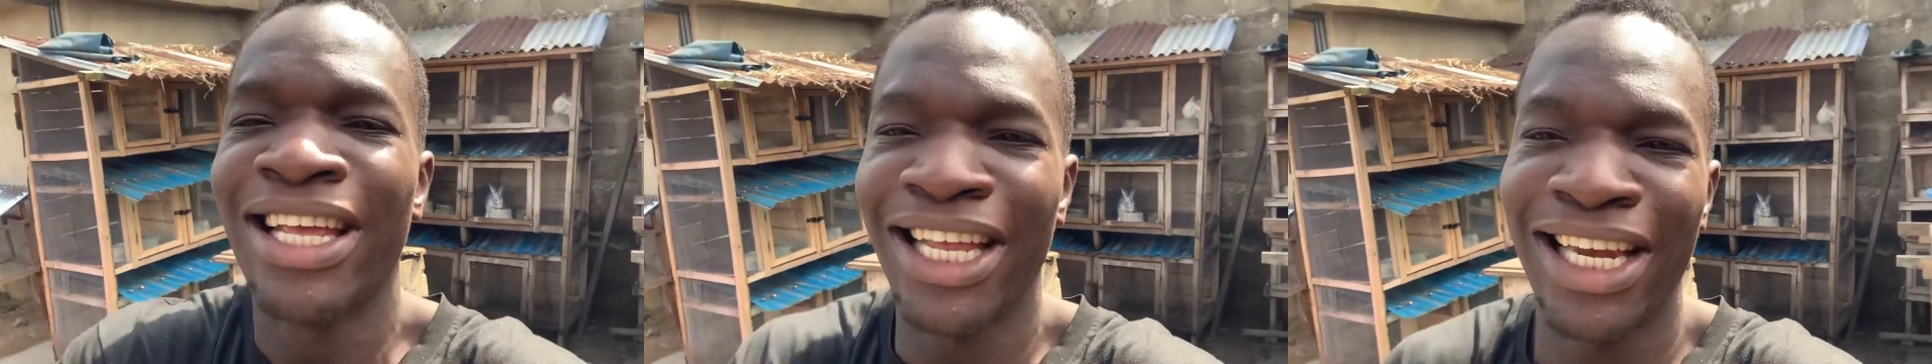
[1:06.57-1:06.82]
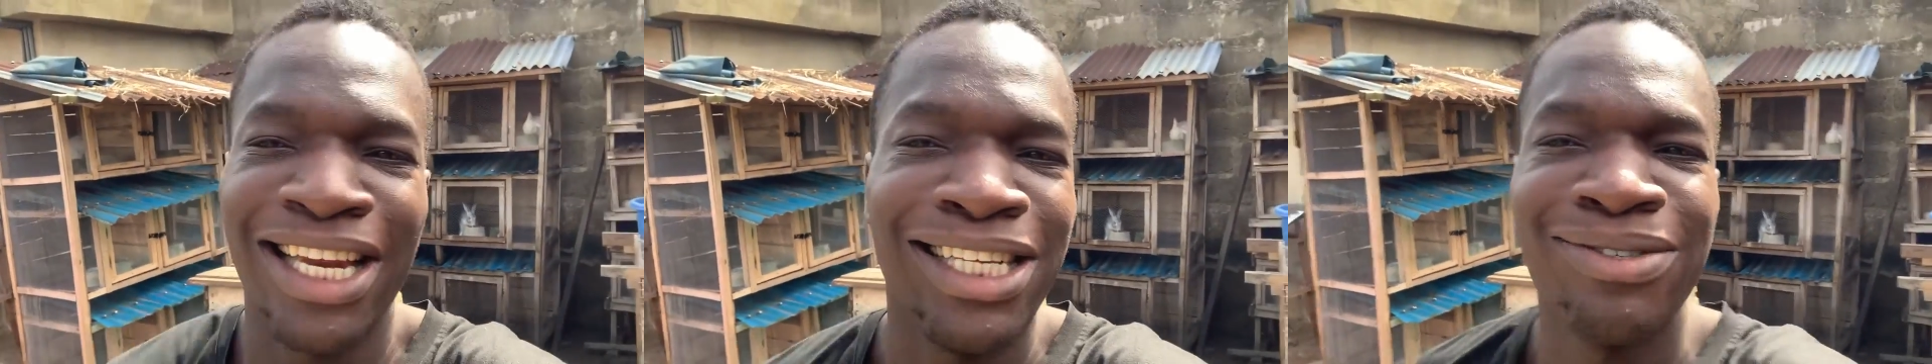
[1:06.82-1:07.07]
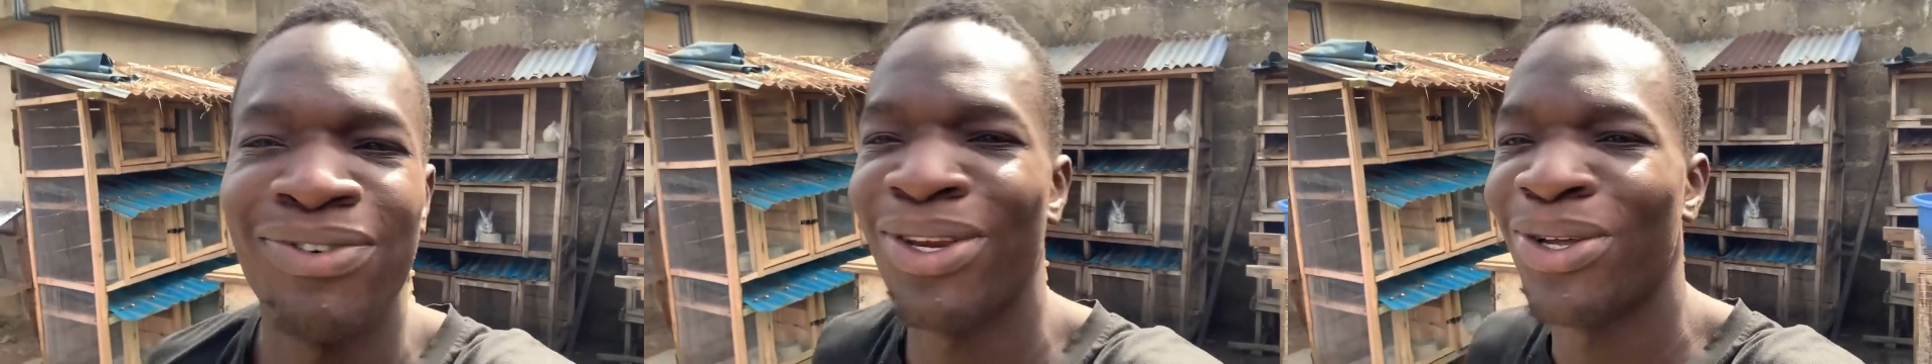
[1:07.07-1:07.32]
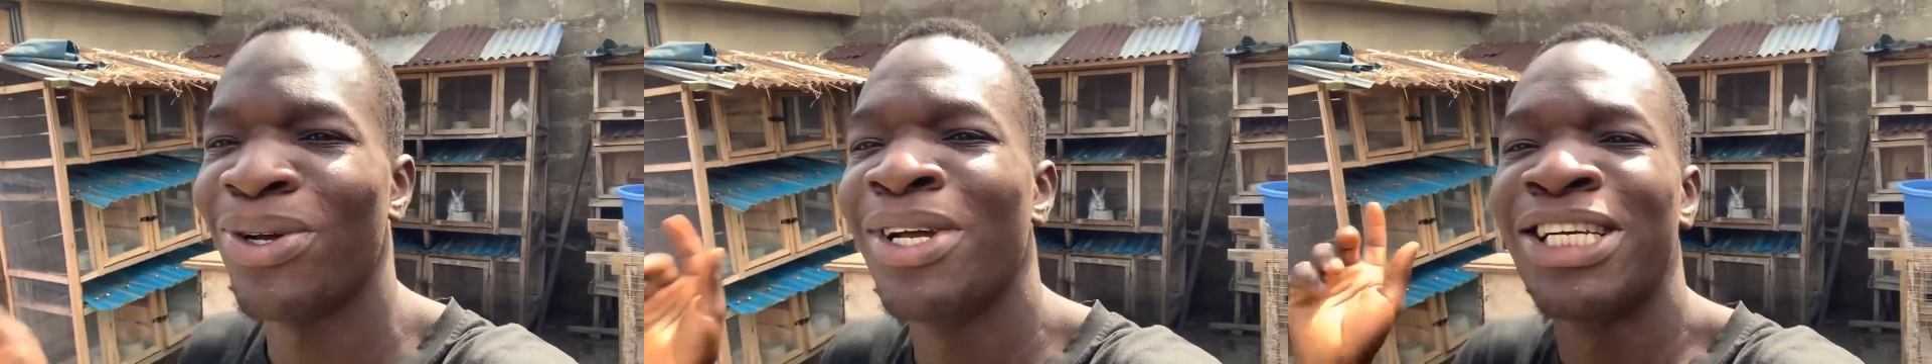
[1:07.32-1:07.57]
in this
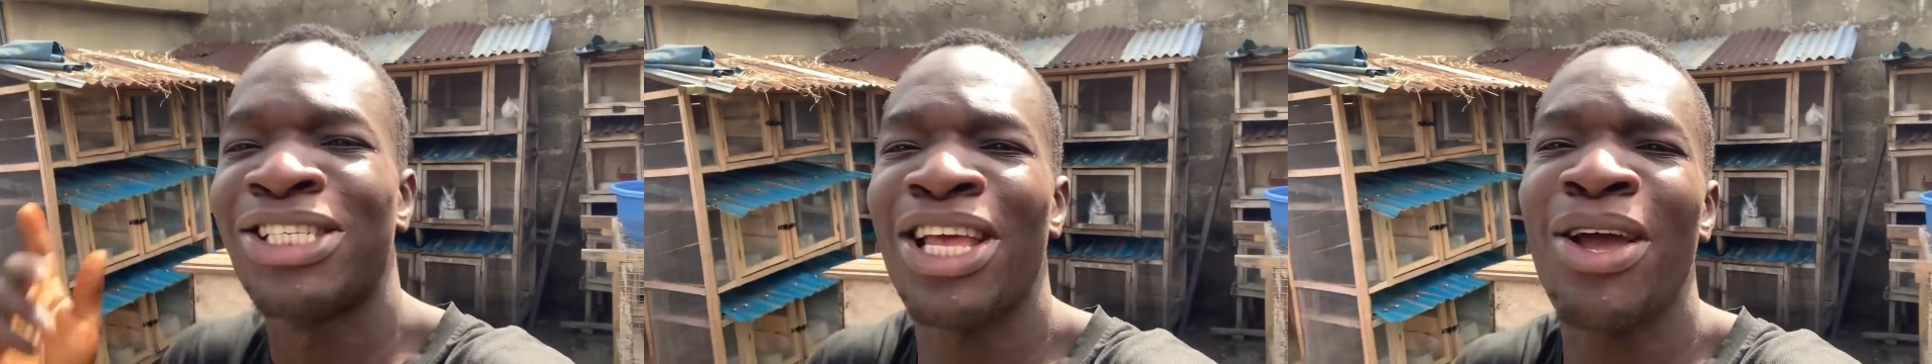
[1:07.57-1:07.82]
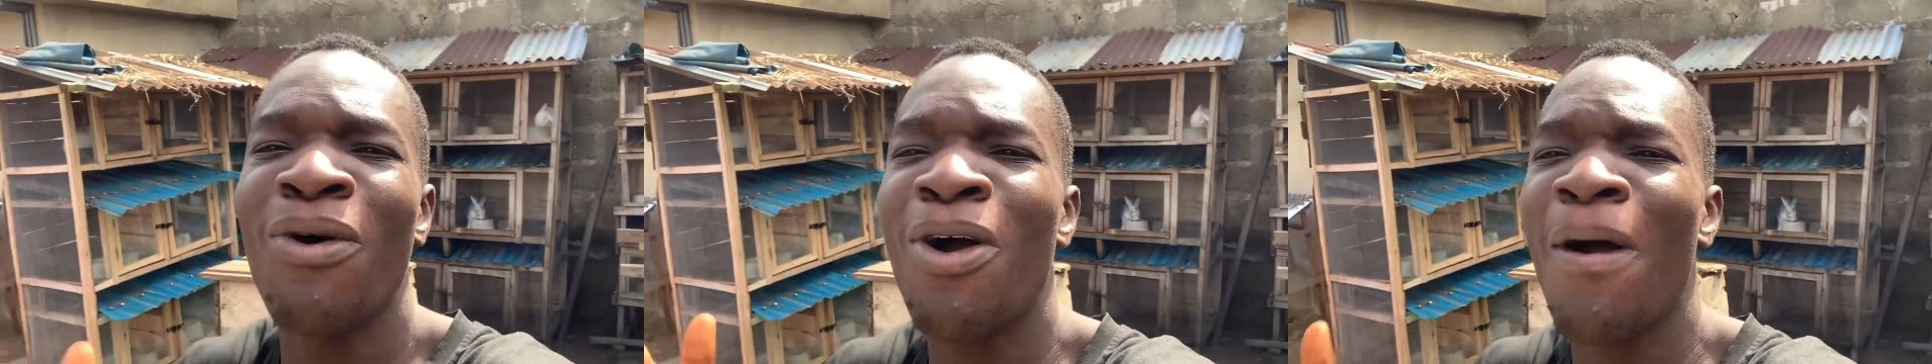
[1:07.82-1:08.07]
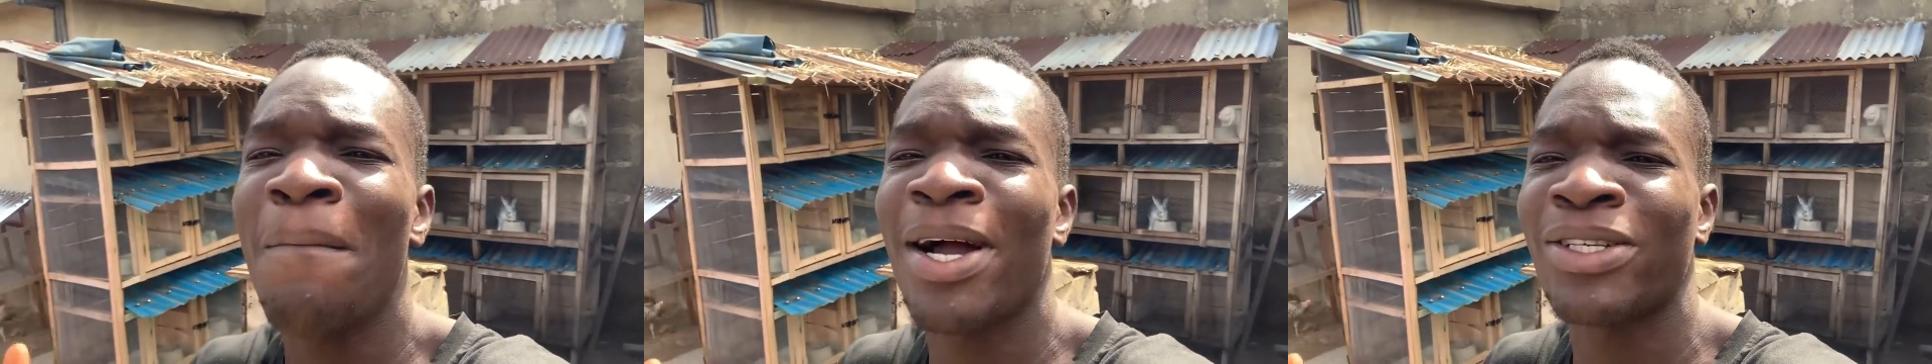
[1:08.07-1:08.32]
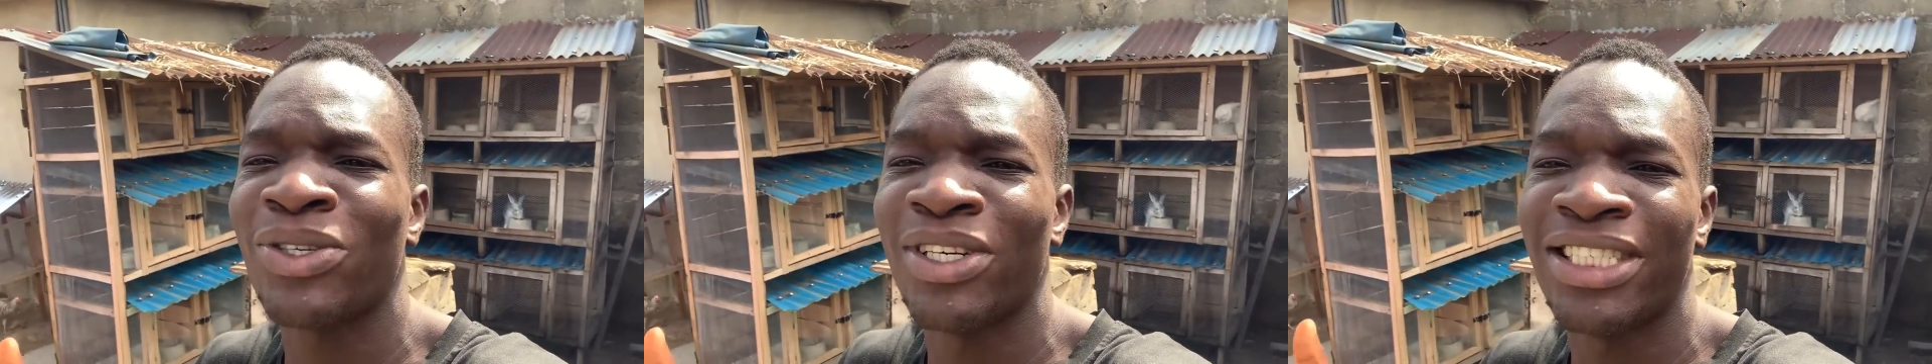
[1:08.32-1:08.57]
video so yeah, welcome
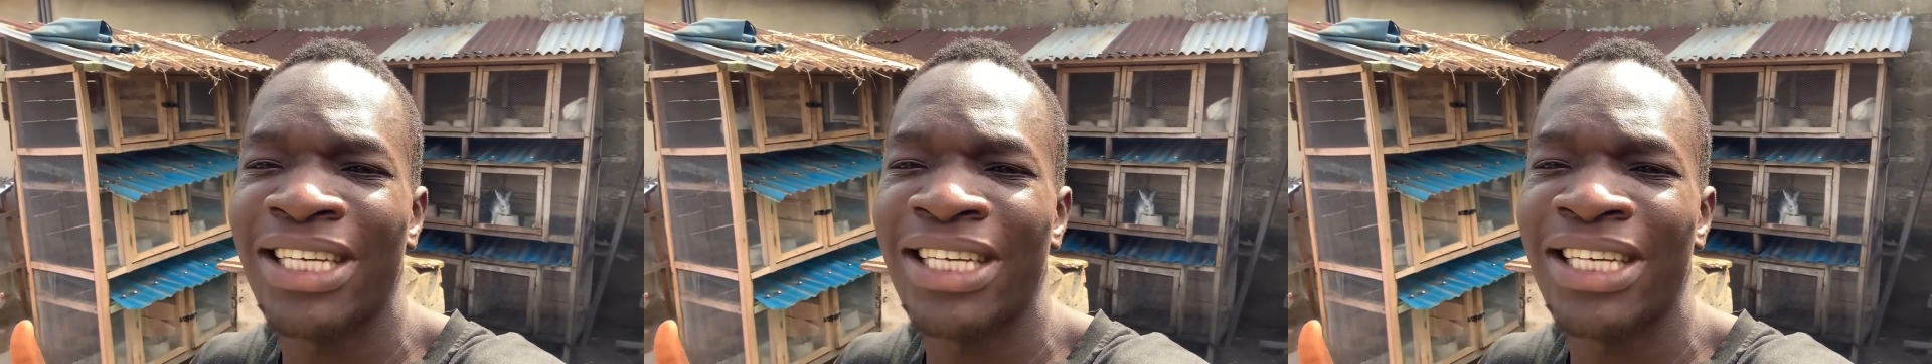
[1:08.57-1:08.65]
back to the